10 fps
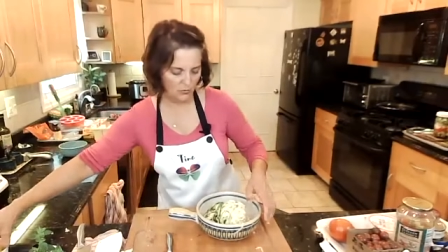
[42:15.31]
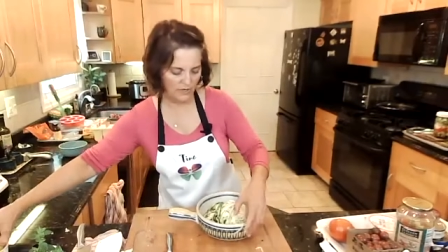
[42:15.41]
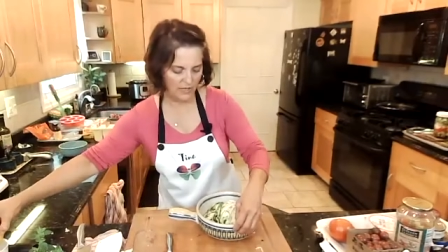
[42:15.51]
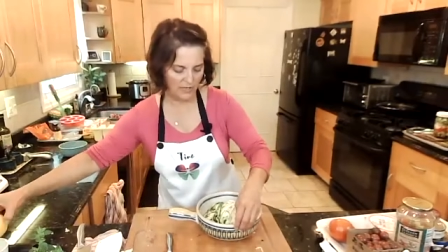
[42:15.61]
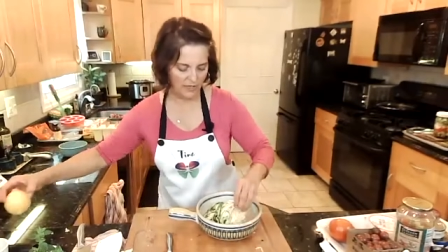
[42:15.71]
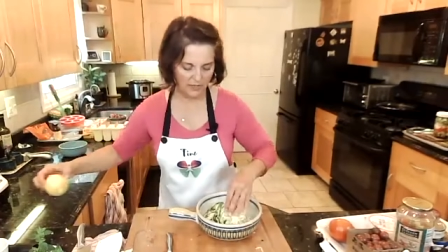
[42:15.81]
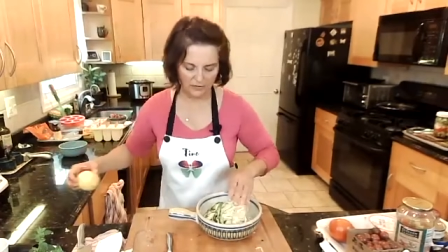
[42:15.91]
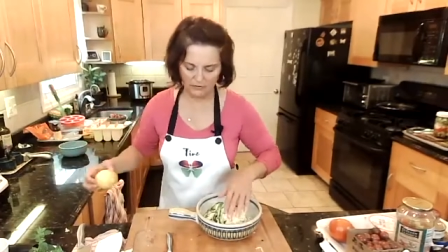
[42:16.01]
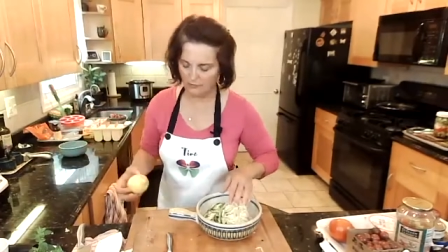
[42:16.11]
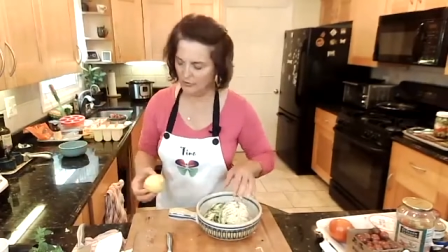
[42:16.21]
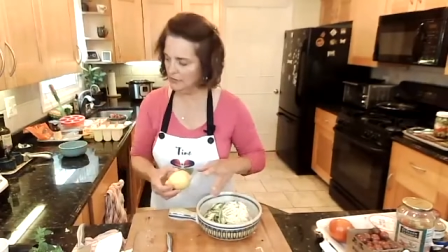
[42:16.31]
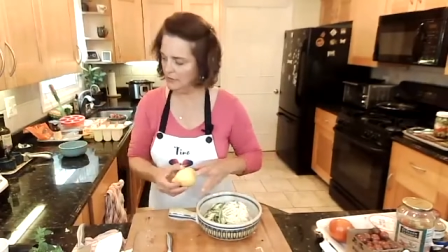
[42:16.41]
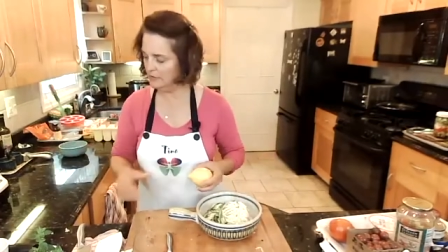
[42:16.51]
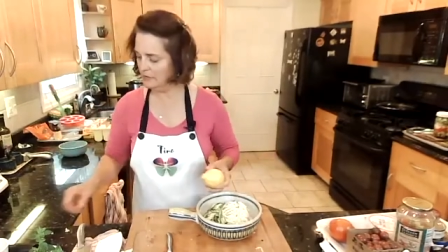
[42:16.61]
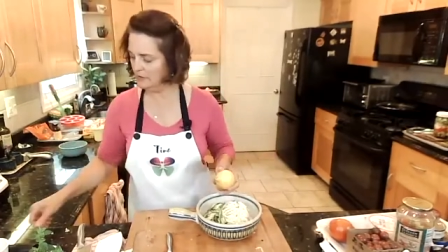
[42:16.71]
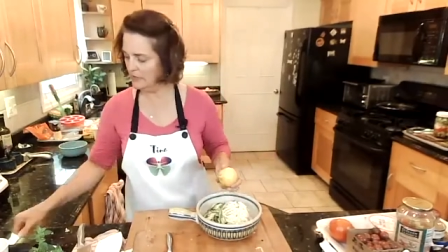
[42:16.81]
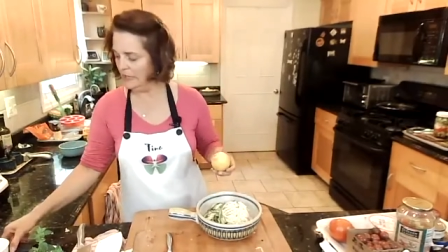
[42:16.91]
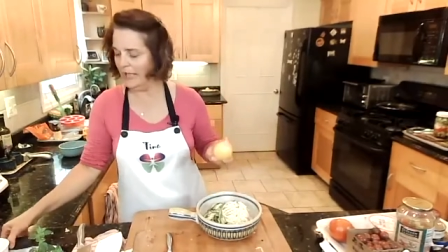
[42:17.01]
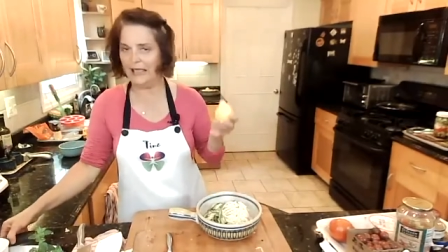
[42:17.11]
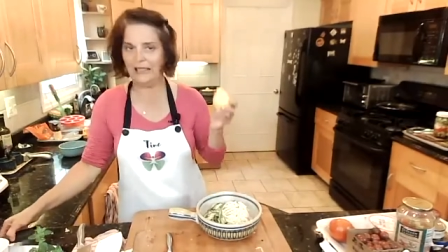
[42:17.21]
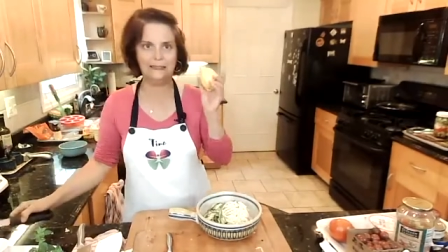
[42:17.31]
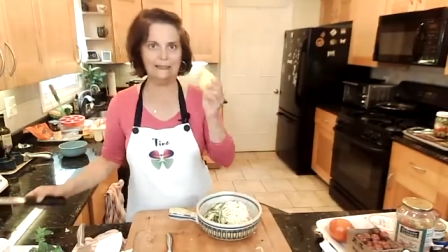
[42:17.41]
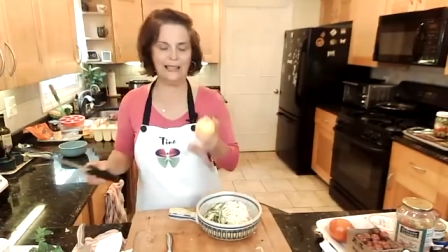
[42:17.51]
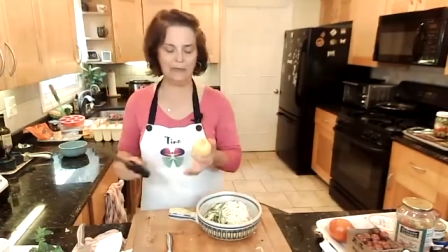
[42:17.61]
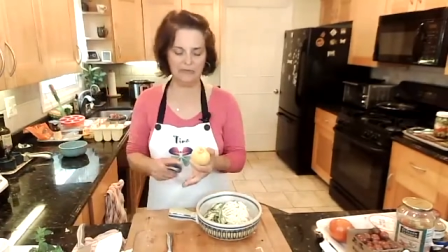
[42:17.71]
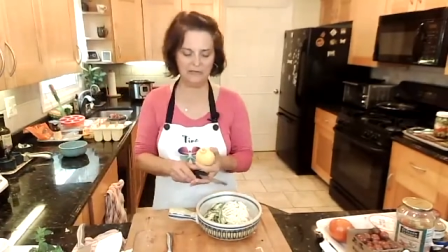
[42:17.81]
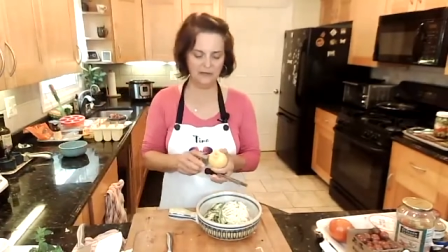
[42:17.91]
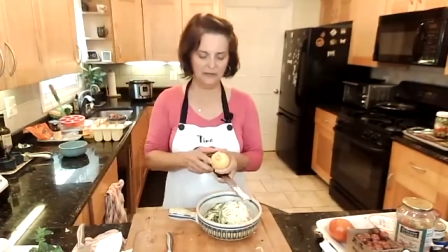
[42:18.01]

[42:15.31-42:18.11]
We have lemon.